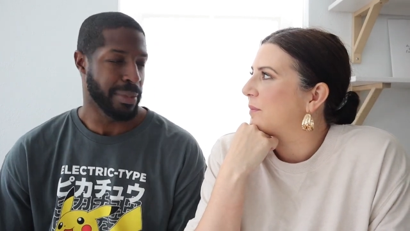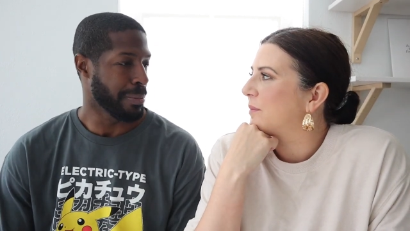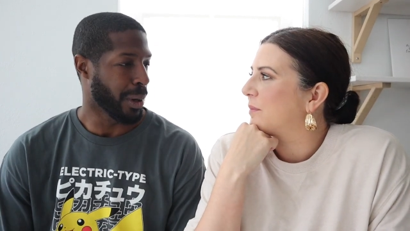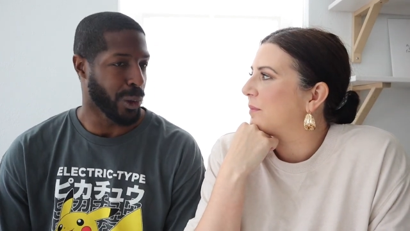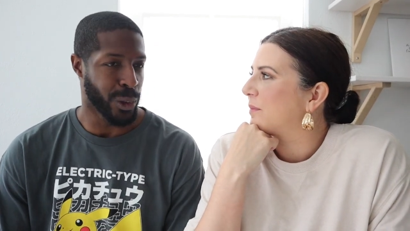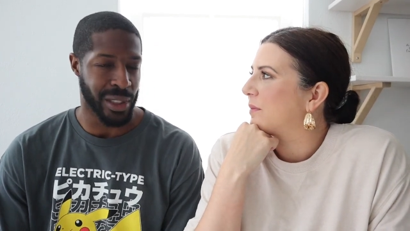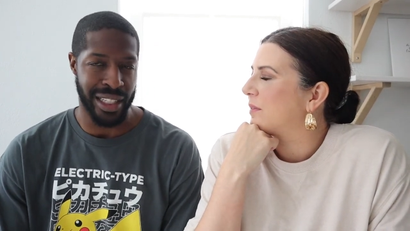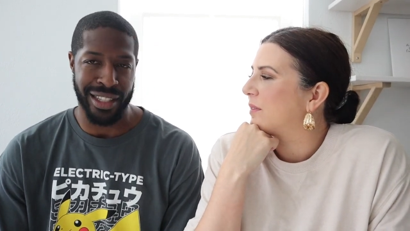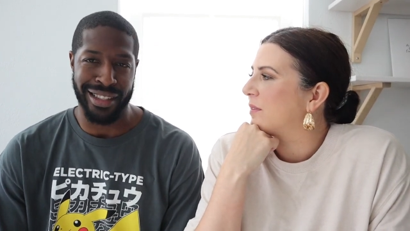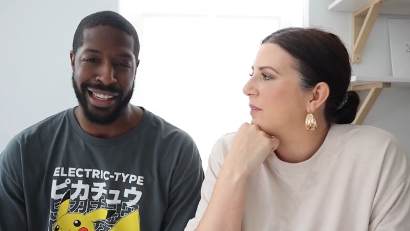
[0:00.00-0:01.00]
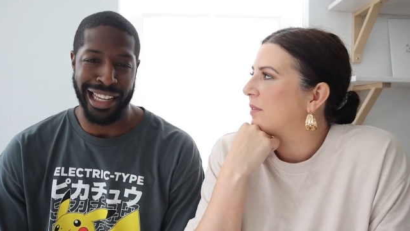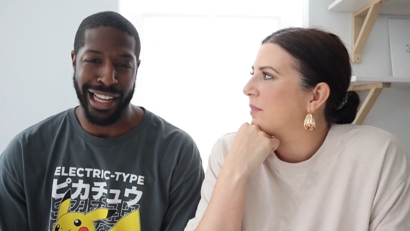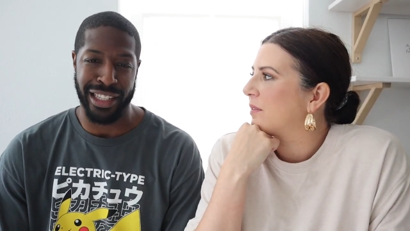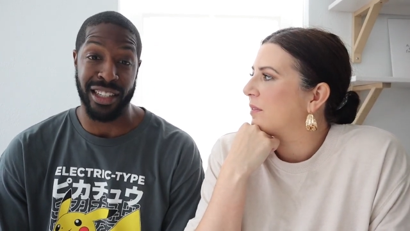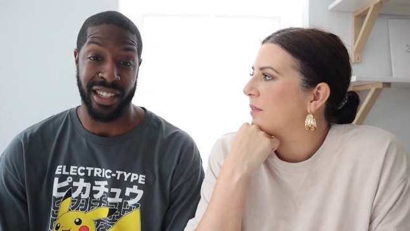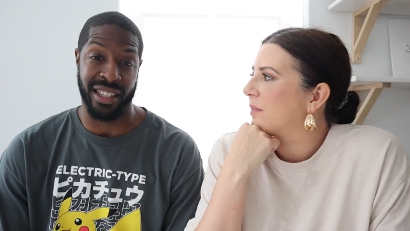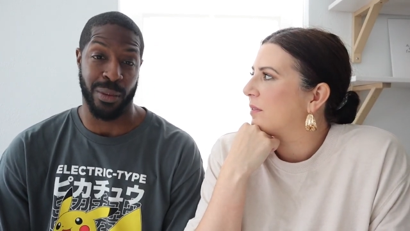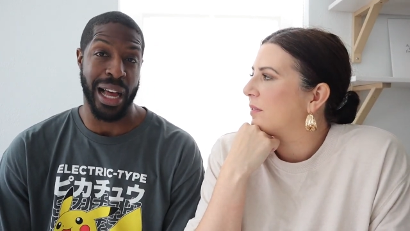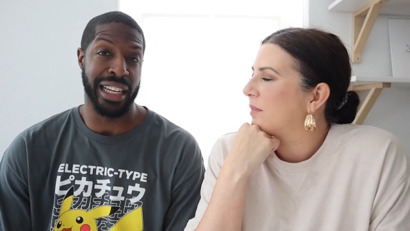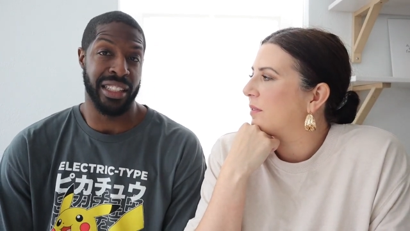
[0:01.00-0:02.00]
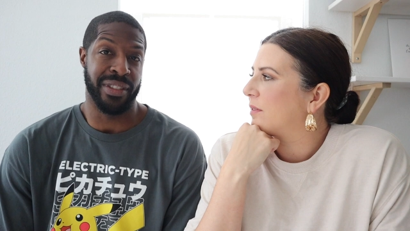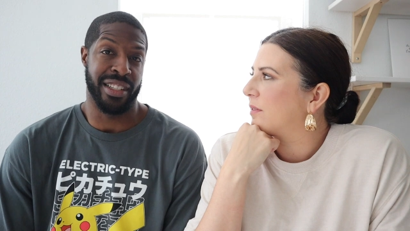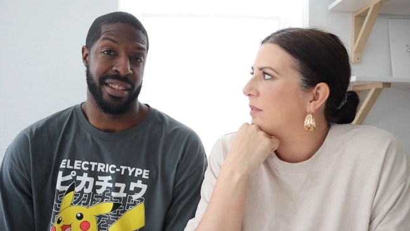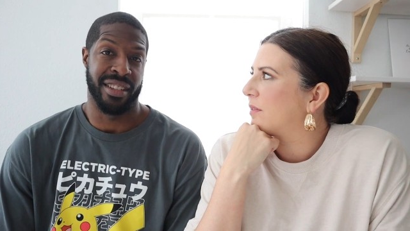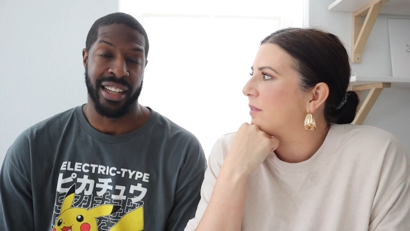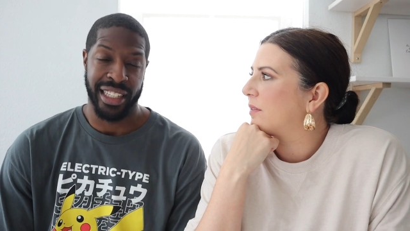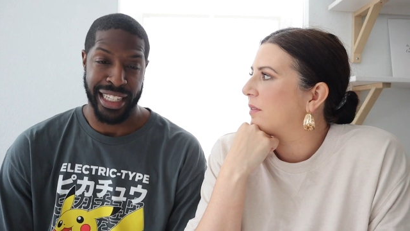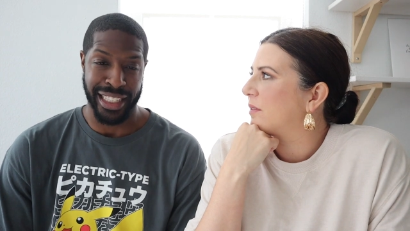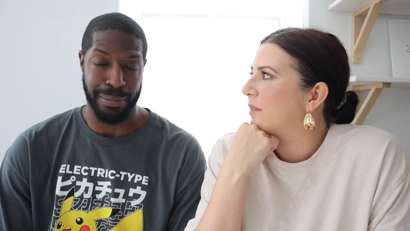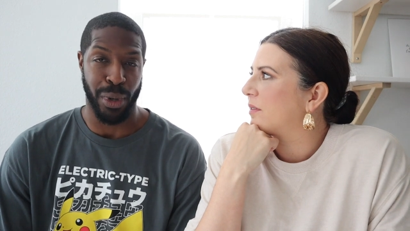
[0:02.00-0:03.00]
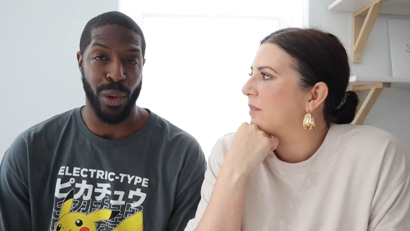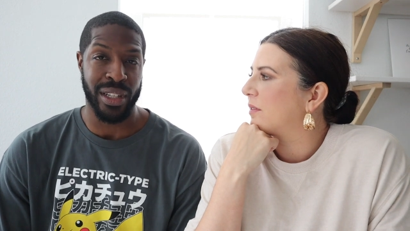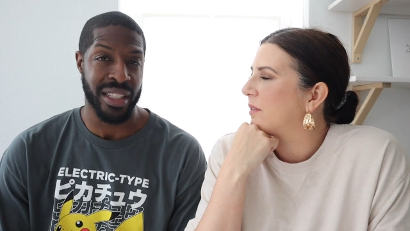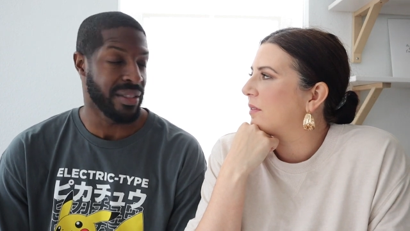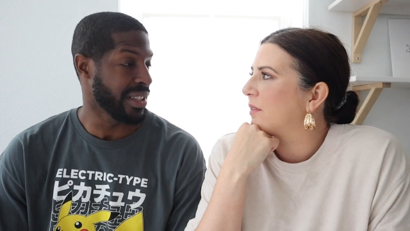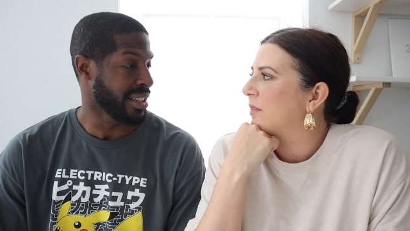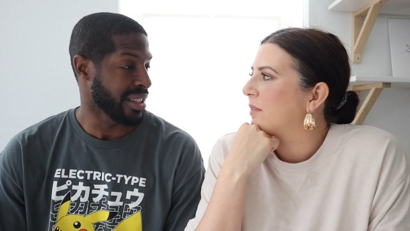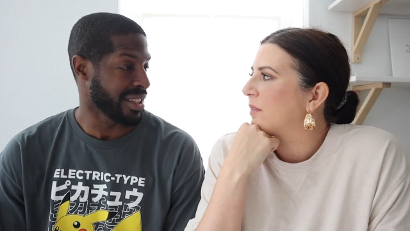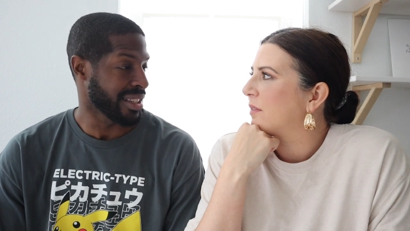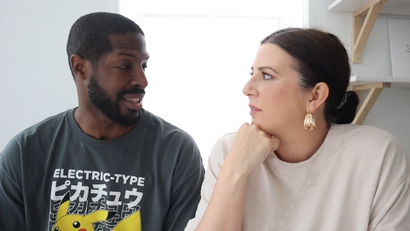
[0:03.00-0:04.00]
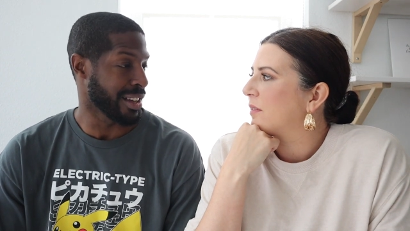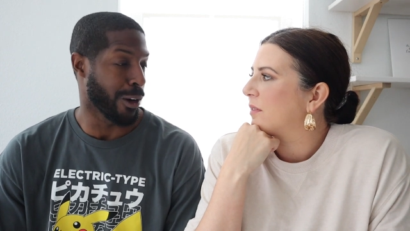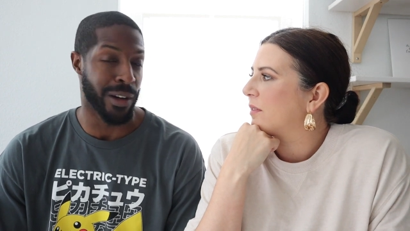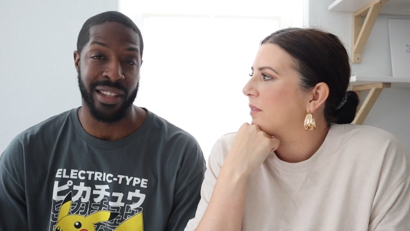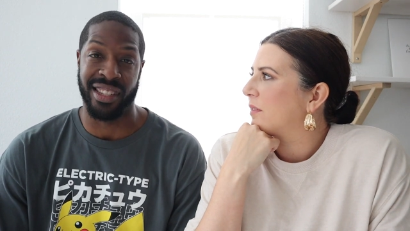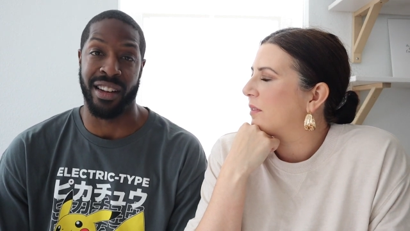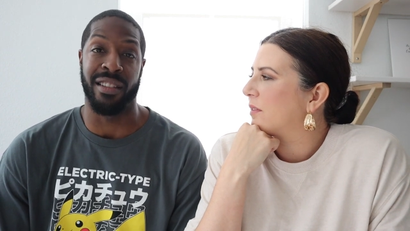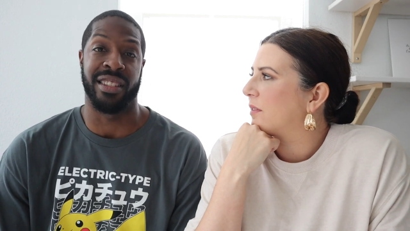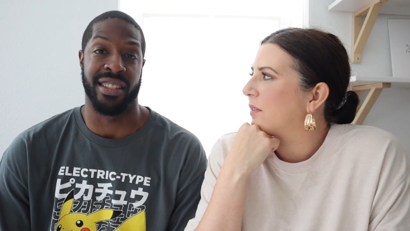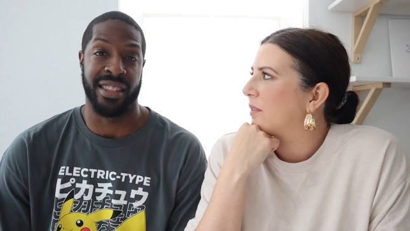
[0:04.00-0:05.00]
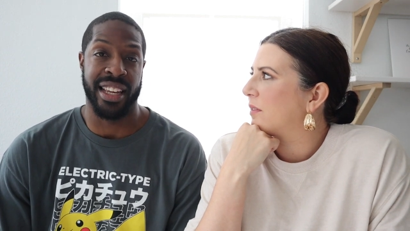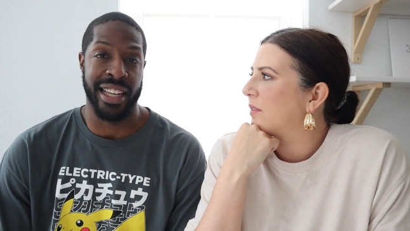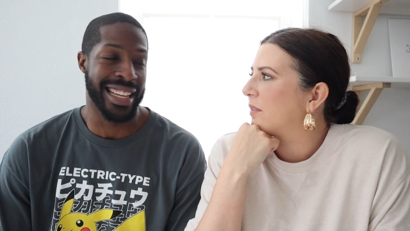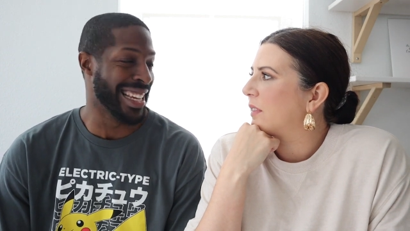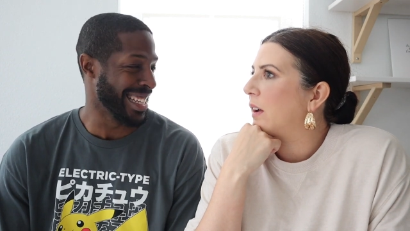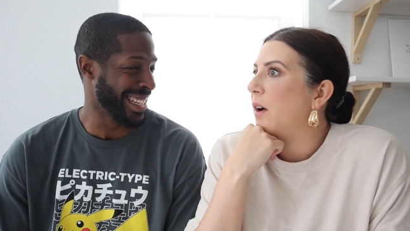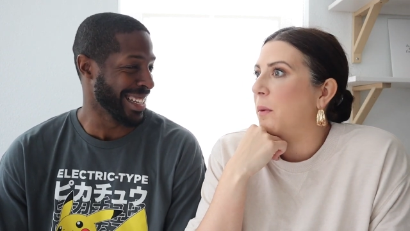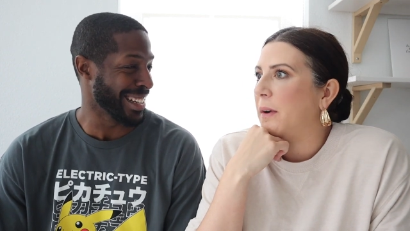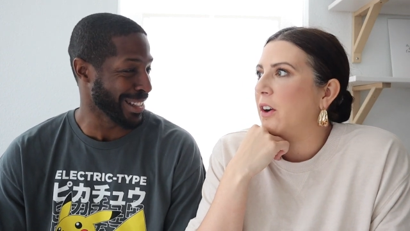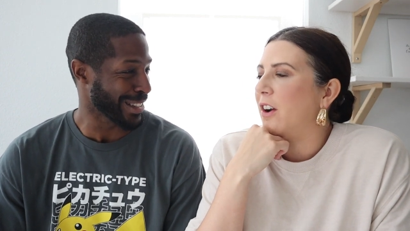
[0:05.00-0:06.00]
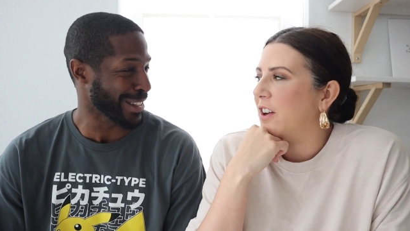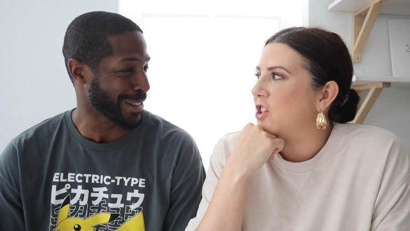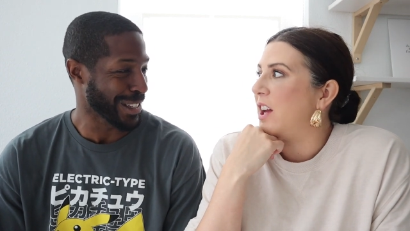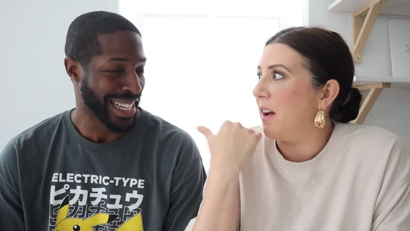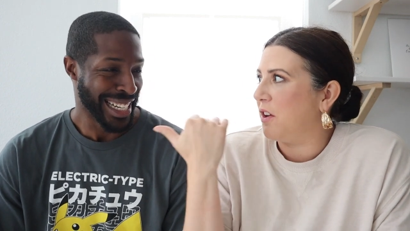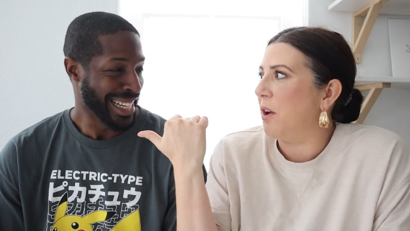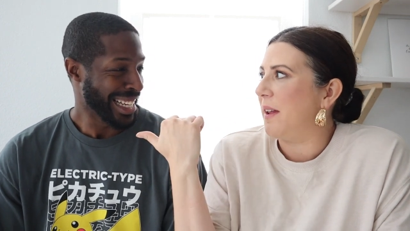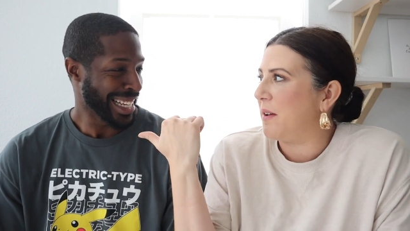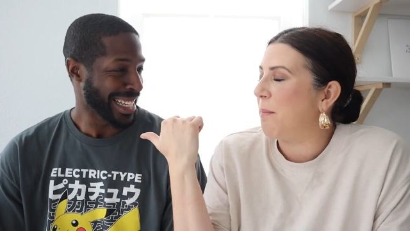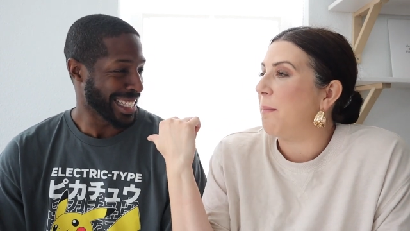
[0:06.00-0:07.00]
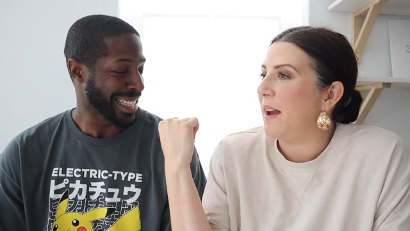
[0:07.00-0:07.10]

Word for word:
Speaker 1: to be bold, and it took us a while to even get the boldness to even start this thing.
Speaker 2: Oh my gosh, so, yeah. No, that